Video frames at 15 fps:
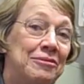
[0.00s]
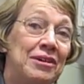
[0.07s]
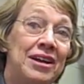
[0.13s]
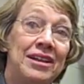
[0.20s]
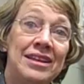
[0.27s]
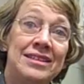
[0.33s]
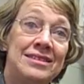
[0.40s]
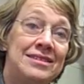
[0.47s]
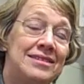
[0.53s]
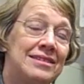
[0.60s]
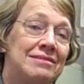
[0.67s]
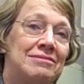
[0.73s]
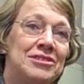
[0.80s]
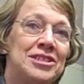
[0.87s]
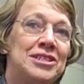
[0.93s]
Well, it's
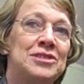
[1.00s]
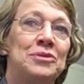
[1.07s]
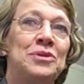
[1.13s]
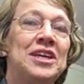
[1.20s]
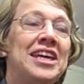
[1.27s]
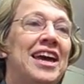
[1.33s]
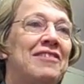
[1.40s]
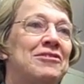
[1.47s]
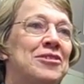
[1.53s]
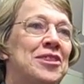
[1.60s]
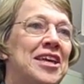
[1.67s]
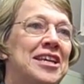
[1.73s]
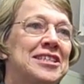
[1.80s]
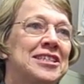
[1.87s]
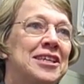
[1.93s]
just a week after
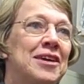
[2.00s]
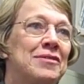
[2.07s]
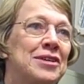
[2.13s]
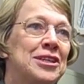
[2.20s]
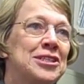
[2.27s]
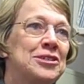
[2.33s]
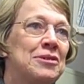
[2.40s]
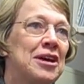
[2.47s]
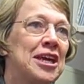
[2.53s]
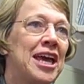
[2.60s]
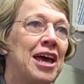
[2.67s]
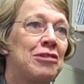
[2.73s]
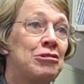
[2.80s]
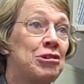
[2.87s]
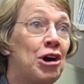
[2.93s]
Thanksgiving, so I
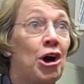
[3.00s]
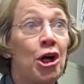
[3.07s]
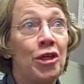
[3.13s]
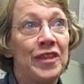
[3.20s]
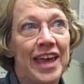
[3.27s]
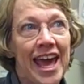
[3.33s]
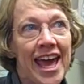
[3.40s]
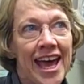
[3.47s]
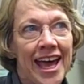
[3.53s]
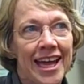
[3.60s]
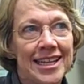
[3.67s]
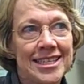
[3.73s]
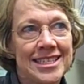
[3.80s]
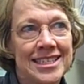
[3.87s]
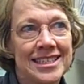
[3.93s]
gathered all the
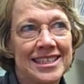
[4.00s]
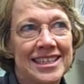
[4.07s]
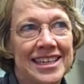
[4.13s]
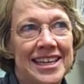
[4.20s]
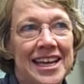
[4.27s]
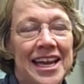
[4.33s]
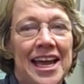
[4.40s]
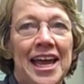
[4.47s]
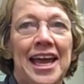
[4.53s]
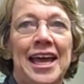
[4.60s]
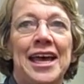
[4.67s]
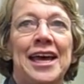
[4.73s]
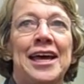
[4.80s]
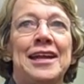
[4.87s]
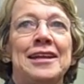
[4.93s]
ads
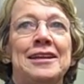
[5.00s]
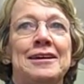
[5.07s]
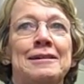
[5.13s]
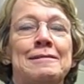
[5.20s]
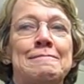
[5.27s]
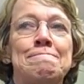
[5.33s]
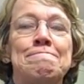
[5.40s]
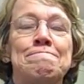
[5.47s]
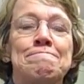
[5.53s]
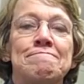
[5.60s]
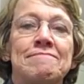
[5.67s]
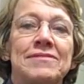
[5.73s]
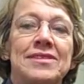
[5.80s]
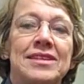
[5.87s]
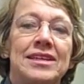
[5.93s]
and
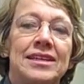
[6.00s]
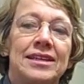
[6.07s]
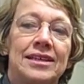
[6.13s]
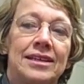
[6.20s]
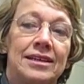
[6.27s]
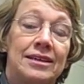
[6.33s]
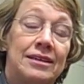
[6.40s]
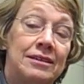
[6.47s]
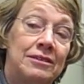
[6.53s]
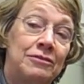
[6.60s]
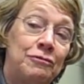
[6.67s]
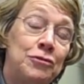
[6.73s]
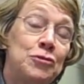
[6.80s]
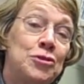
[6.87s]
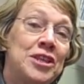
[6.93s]
a
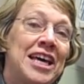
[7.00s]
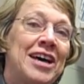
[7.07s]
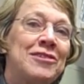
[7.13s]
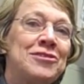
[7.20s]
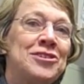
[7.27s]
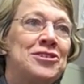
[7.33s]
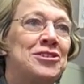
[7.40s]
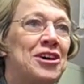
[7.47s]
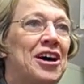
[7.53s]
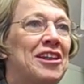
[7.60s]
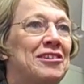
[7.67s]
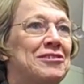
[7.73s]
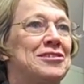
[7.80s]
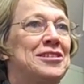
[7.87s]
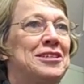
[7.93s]
few
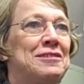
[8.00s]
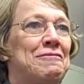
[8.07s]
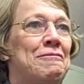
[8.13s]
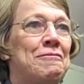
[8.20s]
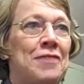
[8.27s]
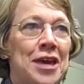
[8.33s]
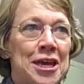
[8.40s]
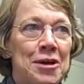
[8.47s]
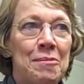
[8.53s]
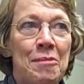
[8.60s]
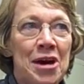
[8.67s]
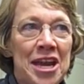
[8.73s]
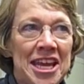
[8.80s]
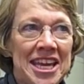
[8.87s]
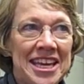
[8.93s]
$1,000s in fake
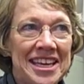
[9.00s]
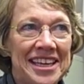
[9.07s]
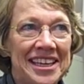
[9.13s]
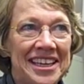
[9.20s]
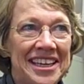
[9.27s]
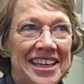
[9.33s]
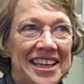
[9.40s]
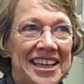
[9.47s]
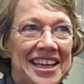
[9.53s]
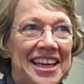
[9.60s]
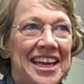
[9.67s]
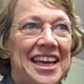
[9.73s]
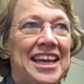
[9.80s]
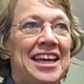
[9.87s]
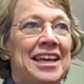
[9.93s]
money
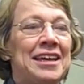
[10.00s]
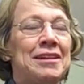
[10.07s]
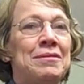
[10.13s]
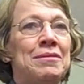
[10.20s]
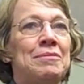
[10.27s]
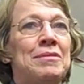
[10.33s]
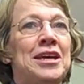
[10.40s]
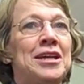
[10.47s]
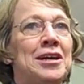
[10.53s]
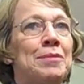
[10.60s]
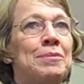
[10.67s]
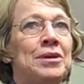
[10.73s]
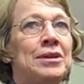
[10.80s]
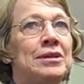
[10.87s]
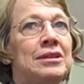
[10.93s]
and made
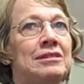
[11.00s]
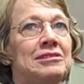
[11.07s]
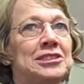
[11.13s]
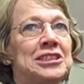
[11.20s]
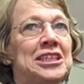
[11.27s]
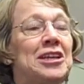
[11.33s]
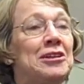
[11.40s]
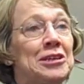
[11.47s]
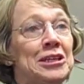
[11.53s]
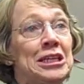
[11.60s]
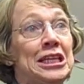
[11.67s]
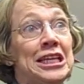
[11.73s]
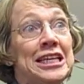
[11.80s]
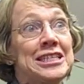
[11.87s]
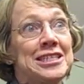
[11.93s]
up a little
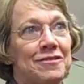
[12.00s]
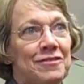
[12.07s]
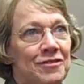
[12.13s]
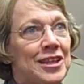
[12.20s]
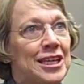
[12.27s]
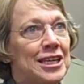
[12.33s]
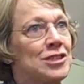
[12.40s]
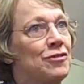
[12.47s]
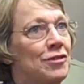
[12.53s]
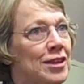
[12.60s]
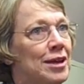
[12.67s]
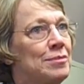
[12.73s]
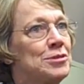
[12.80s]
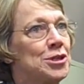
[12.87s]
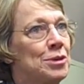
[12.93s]
skeleton list of things for
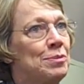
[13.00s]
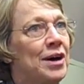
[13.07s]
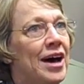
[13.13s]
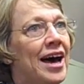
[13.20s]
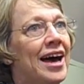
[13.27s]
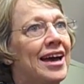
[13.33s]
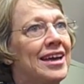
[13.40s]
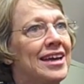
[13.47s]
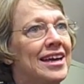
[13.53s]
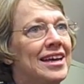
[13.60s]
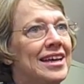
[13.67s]
them to buy.